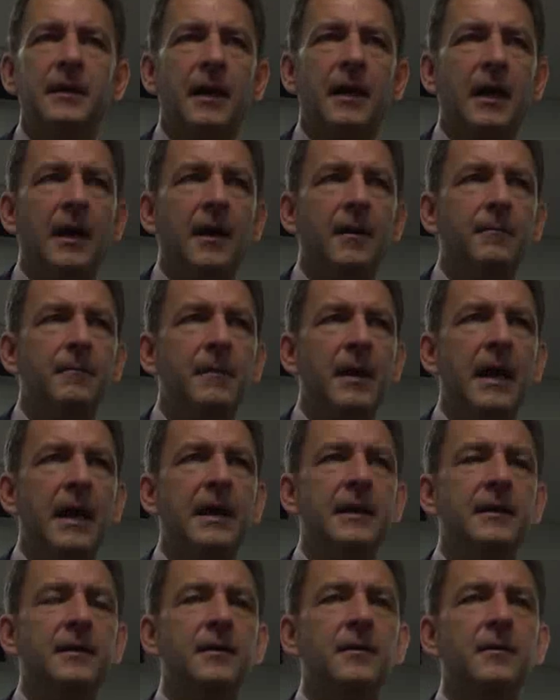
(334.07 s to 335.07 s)
Um,
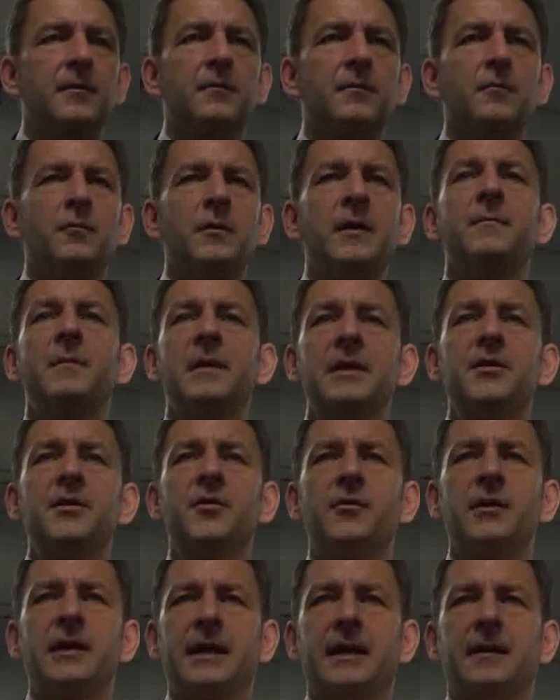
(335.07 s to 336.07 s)
and we've been
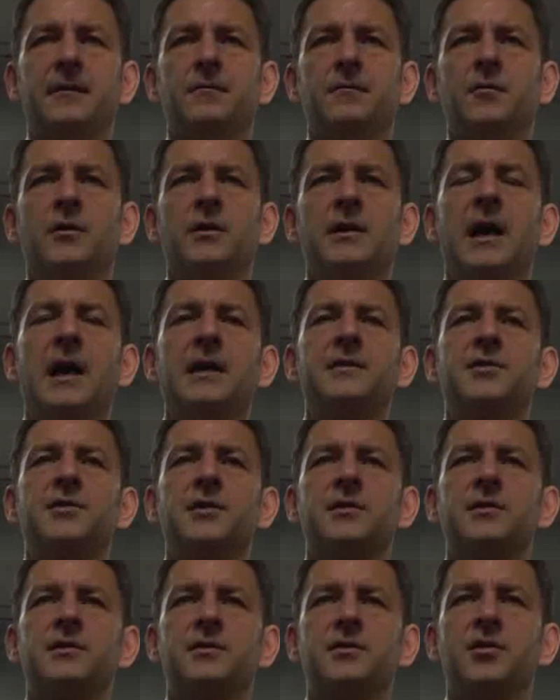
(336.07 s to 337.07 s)
doing it. We're not
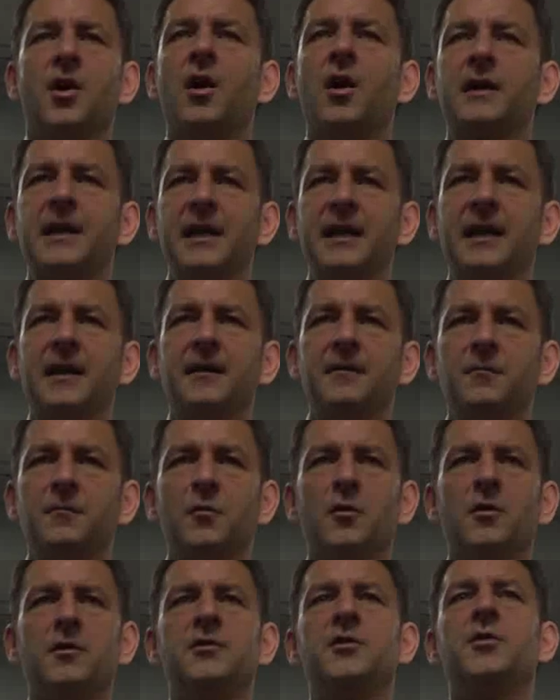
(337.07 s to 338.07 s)
just talking it;
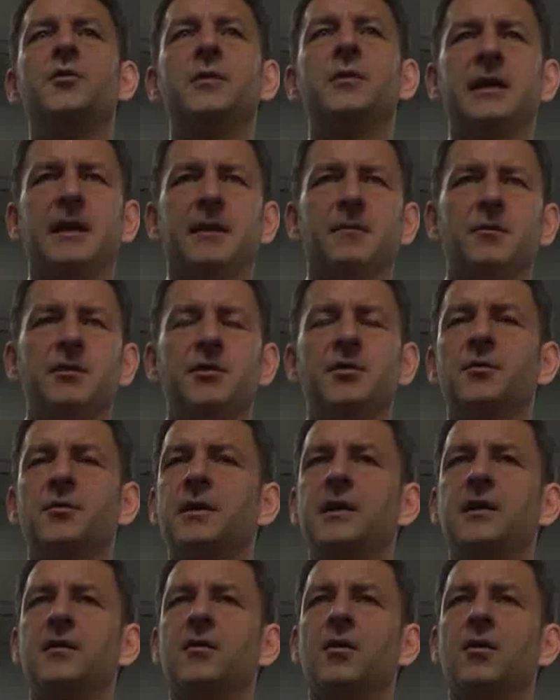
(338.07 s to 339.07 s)
we're doing it. We're
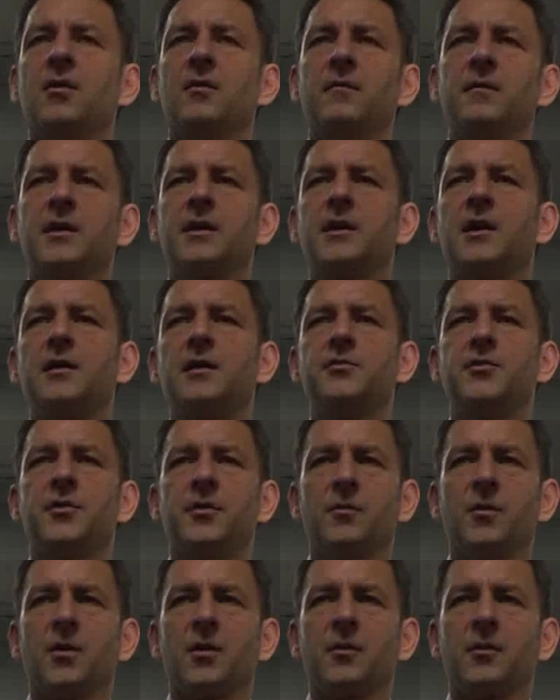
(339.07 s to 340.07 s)
doing it all over the
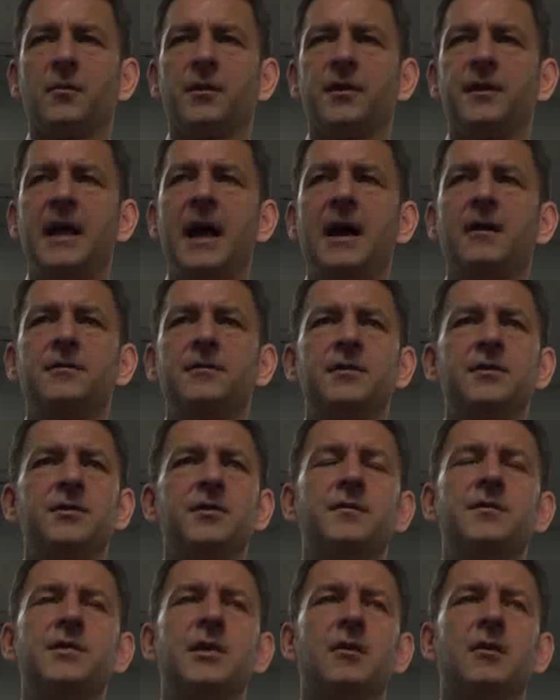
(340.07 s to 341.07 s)
country, working with thousands
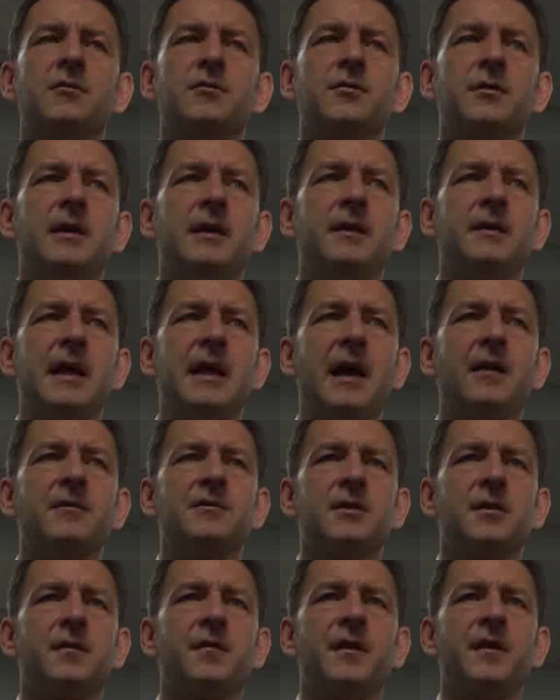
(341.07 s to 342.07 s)
of children and
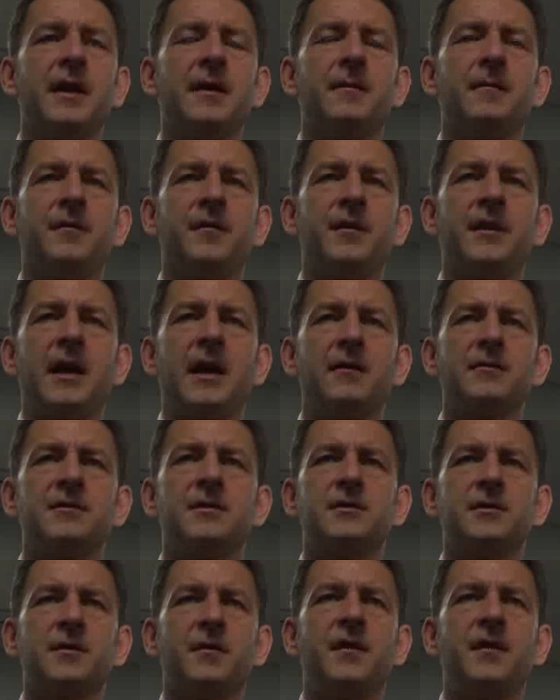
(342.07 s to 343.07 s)
thousands of fam-
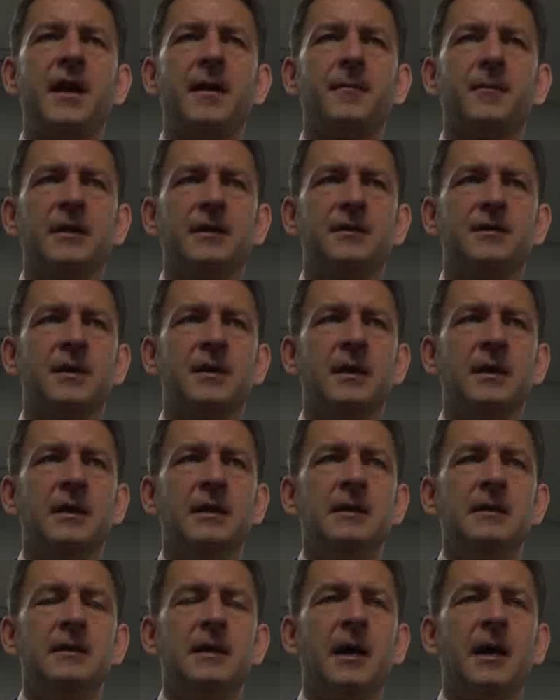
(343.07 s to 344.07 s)
thousands of families.
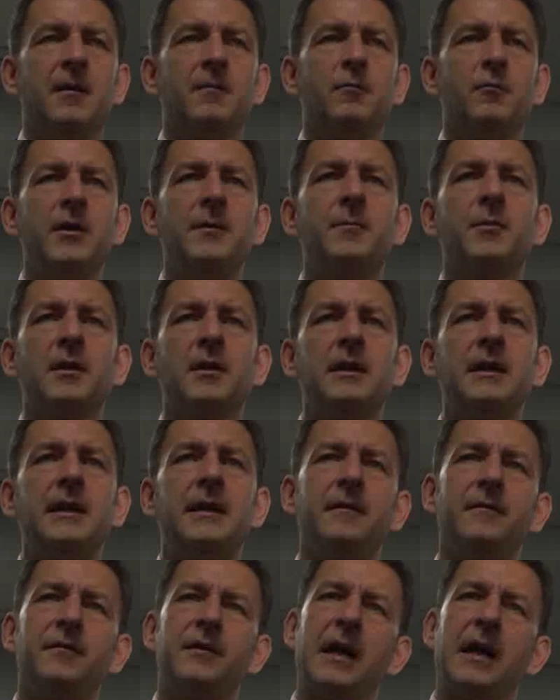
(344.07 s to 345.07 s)
Um, we
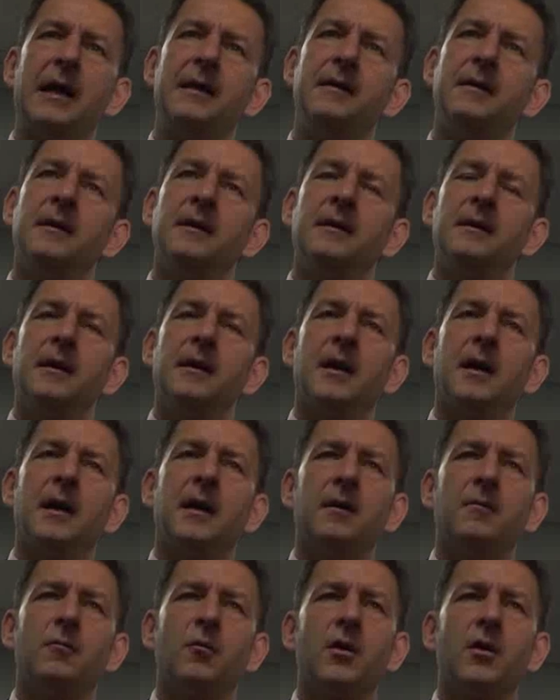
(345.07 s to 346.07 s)
believe that
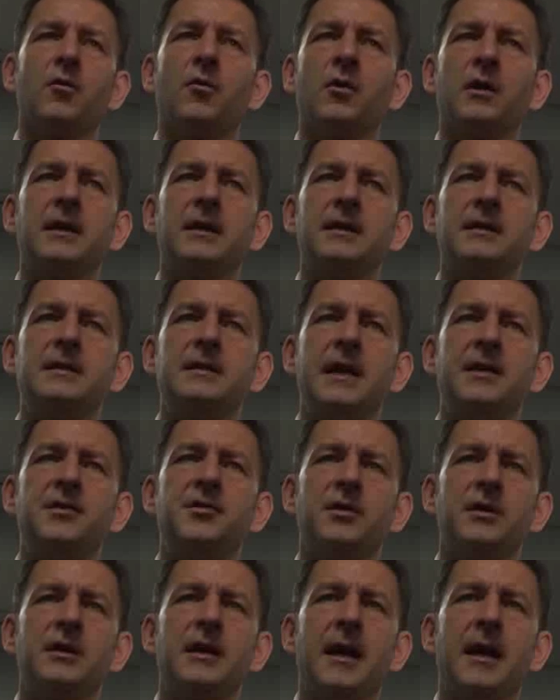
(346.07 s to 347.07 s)
uh, one
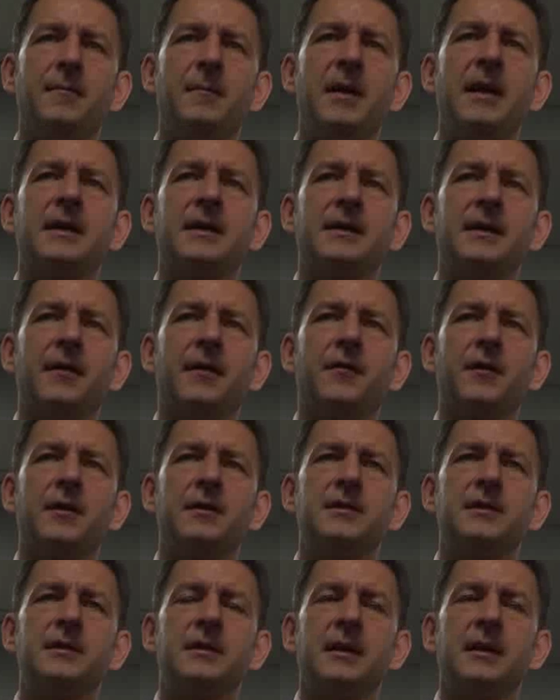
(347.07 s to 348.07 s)
organization can make a
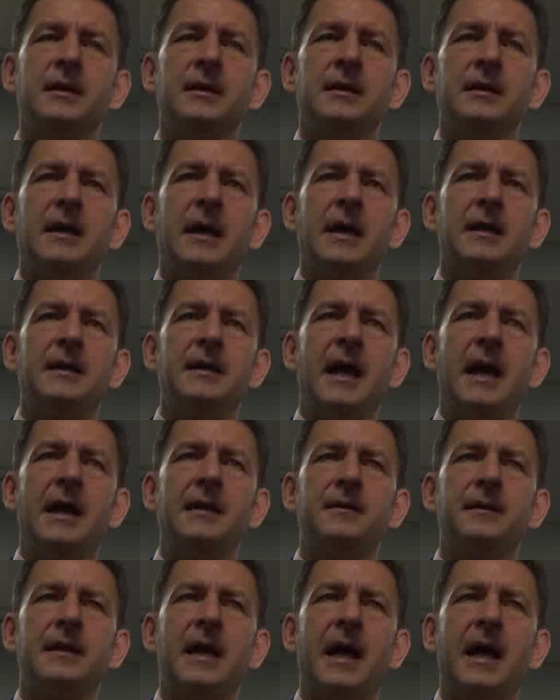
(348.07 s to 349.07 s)
difference, and
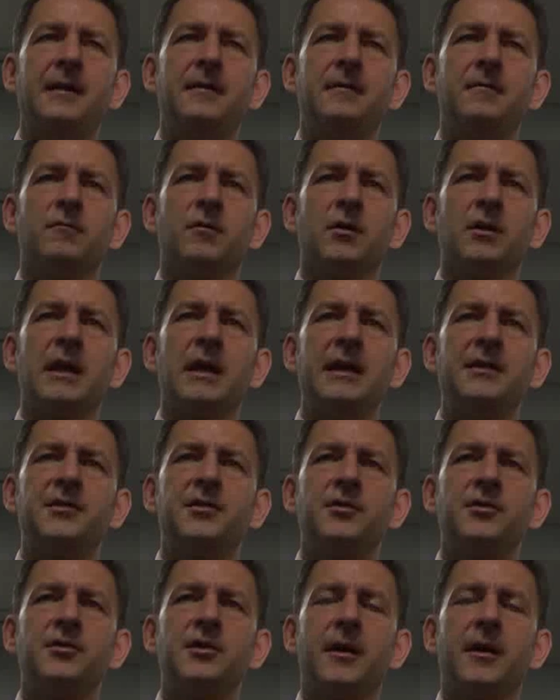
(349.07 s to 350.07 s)
that that
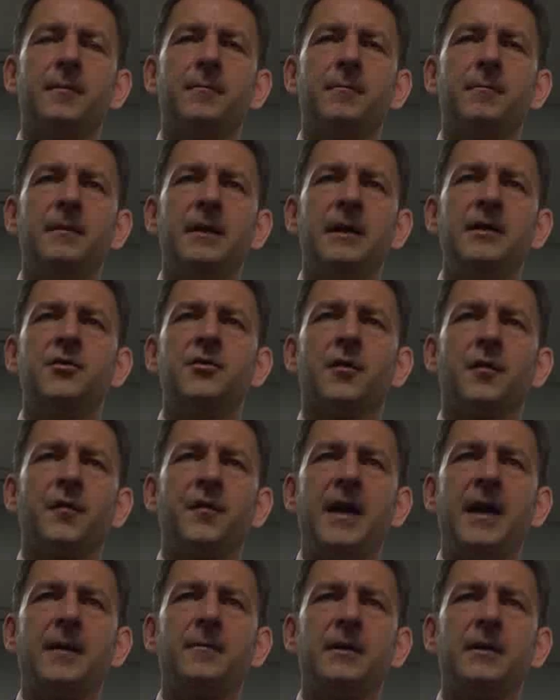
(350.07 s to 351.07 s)
relationship in your
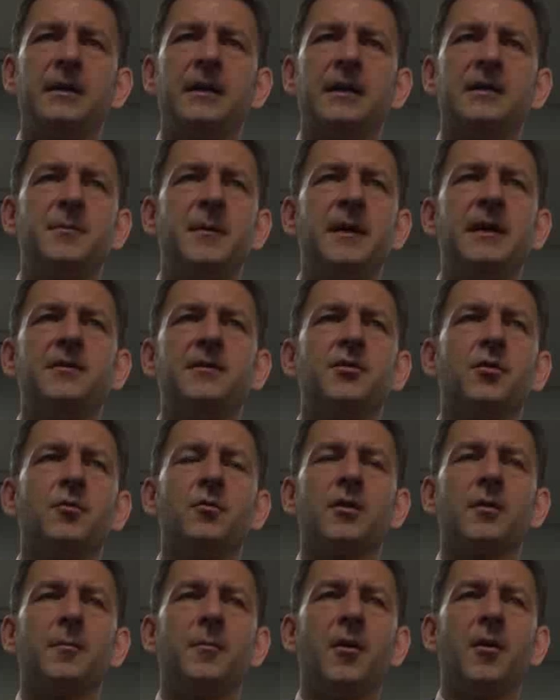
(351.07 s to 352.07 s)
family that's being
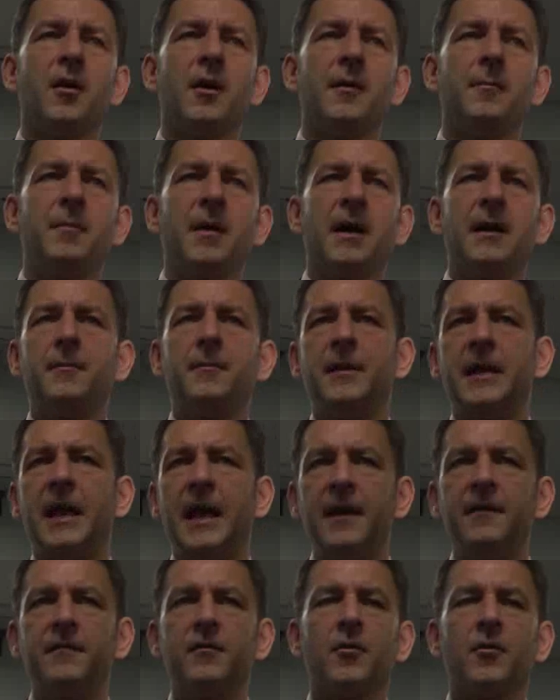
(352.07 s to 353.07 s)
torn apart by
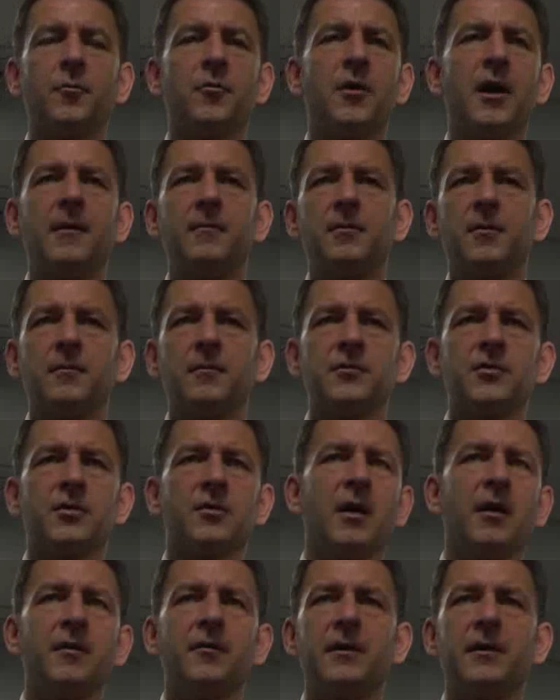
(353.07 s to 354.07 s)
behavioral problems
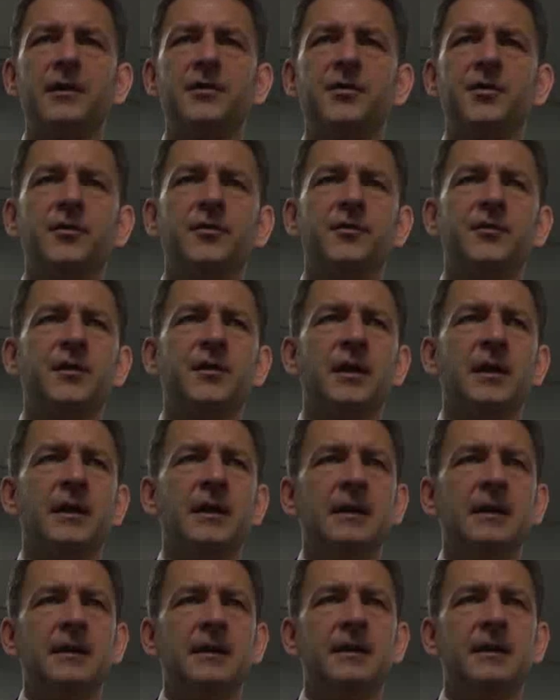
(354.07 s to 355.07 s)
or other issues
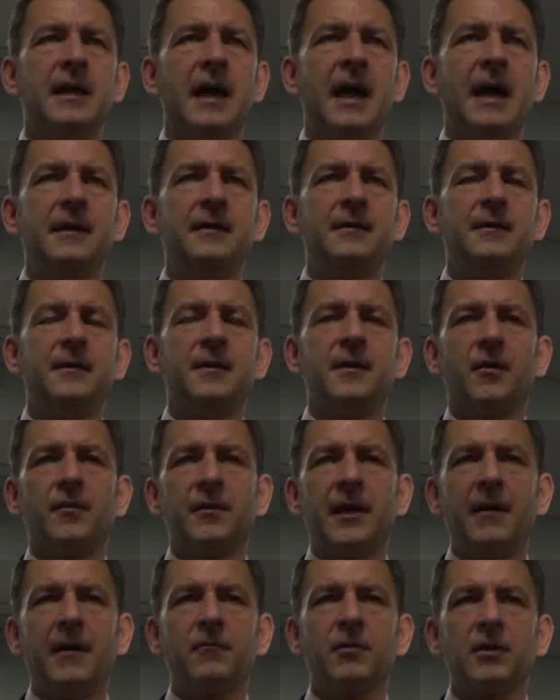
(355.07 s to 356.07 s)
that you know
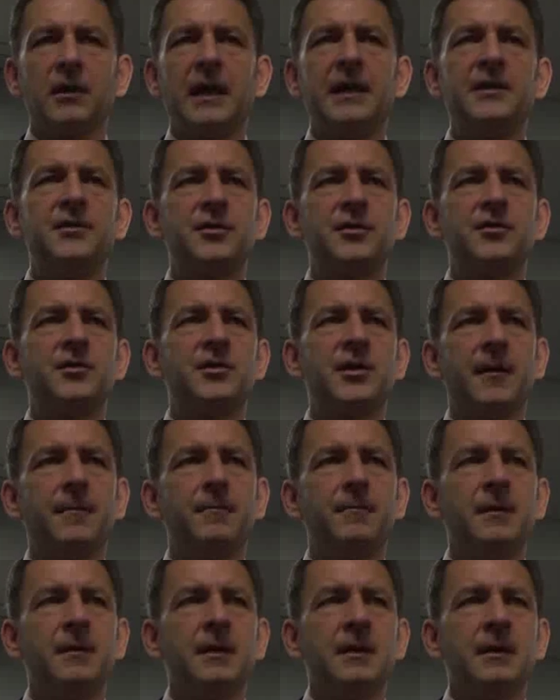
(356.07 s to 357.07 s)
that
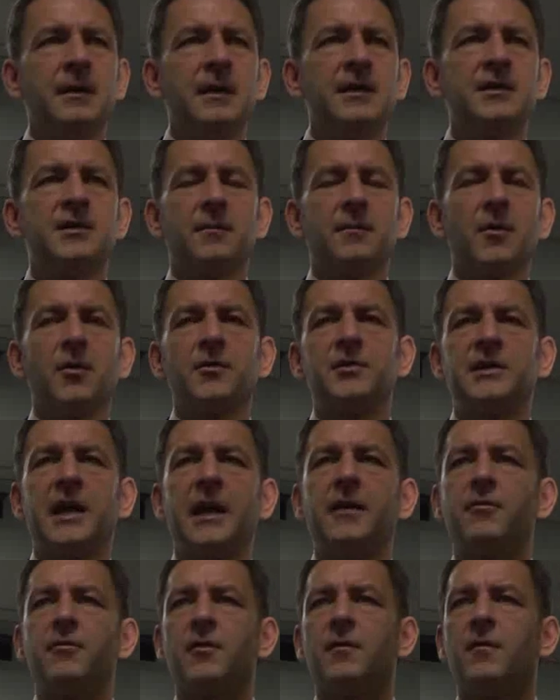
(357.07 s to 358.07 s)
relationship is the most
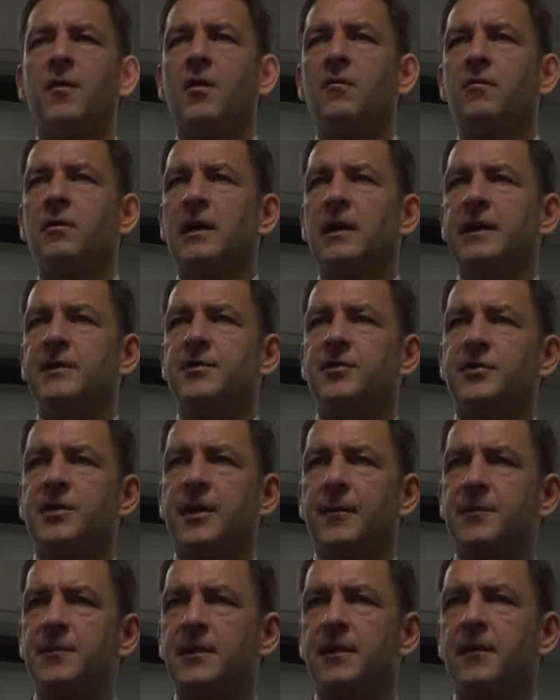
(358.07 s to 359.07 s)
sacred of all
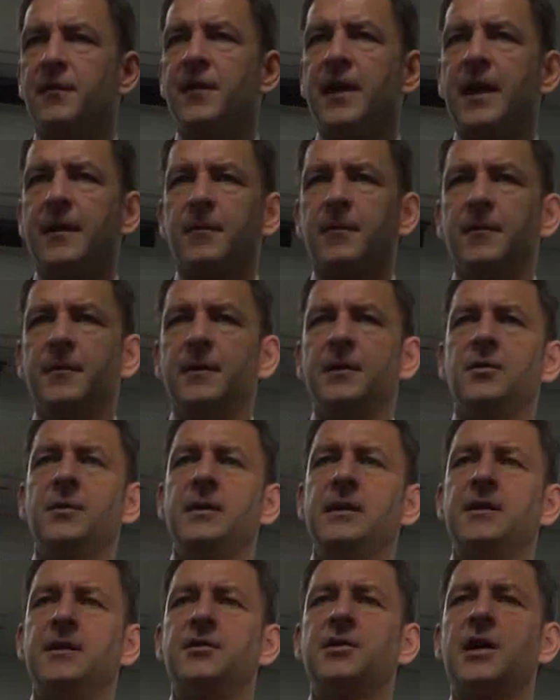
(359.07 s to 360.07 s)
relationships in the family between the